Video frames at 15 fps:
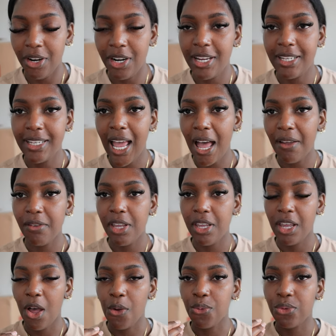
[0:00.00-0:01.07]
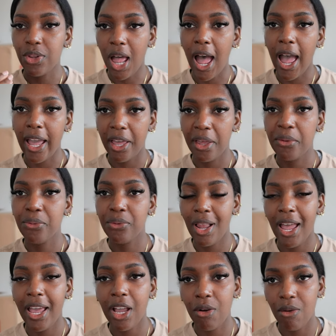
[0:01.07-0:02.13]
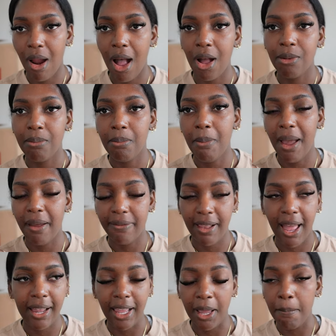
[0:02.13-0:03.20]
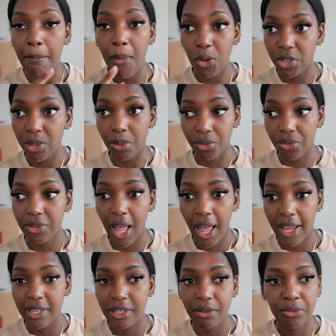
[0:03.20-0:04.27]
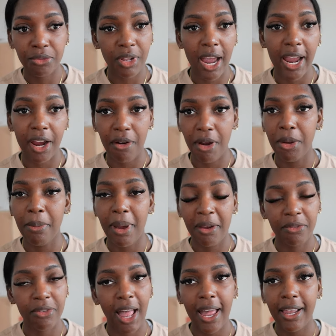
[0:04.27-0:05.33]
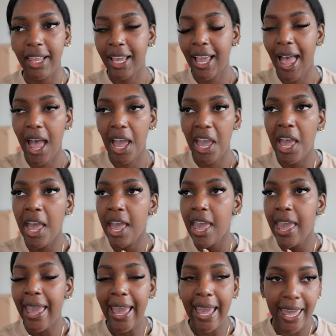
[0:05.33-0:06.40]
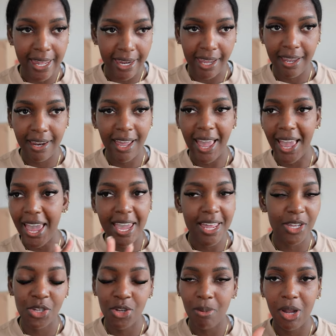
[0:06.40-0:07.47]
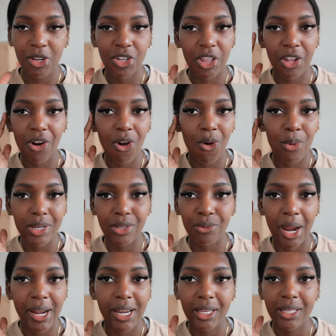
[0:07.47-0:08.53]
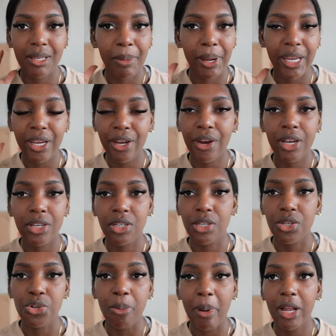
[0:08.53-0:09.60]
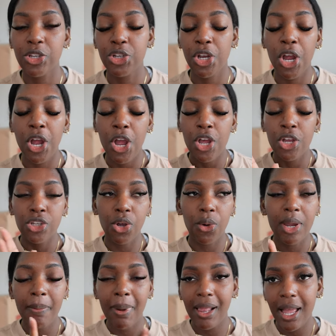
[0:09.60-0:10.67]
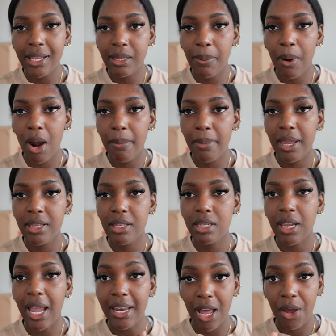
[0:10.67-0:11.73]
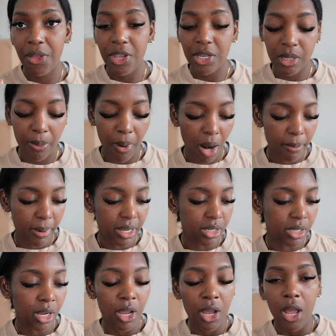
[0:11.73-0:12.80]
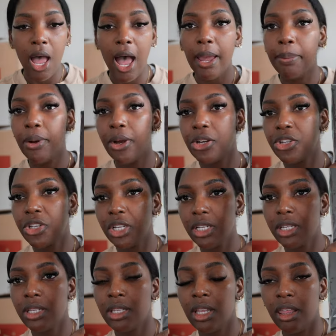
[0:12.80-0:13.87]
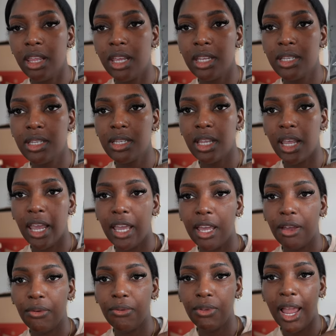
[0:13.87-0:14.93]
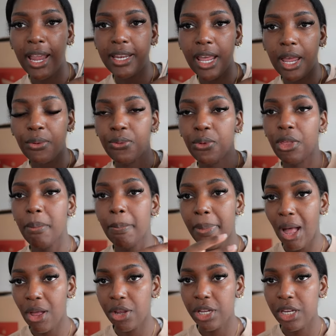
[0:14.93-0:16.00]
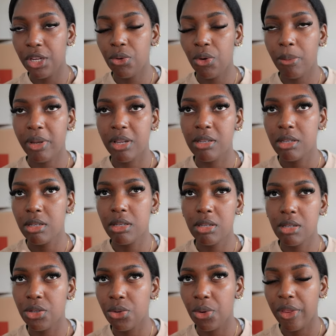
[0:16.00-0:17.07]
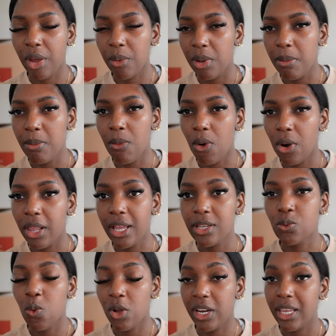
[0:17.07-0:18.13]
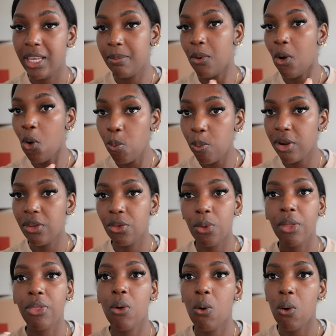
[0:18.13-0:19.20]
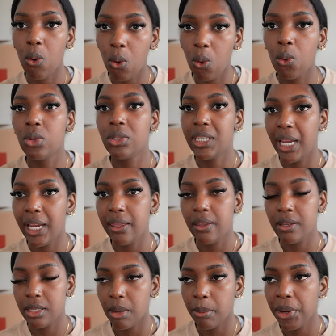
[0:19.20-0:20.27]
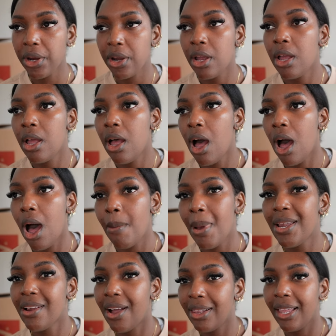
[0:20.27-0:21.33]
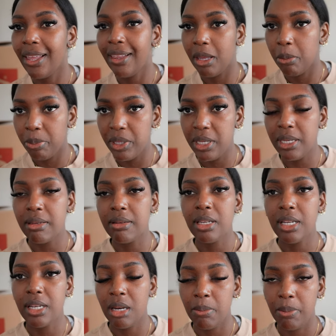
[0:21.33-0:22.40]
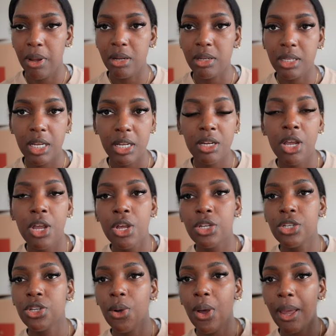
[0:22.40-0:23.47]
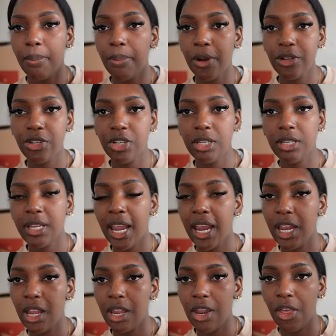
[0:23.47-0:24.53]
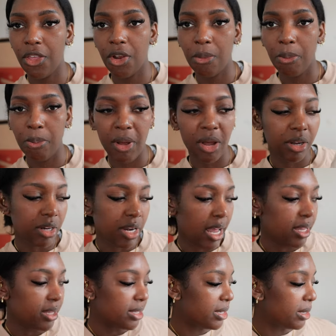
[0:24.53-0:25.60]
is having a fly flying around my flat, like multiple flies flying around my flat. Like, I hate it so much, and they're always right next to my ear. It's just too much. So in my last apartment and now in this apartment, I purchased this like fly net for the balcony door because this is the door that we more or less want to keep open throughout the whole day in the summer, and not let like bees in and bugs in. So I purchased another bug net,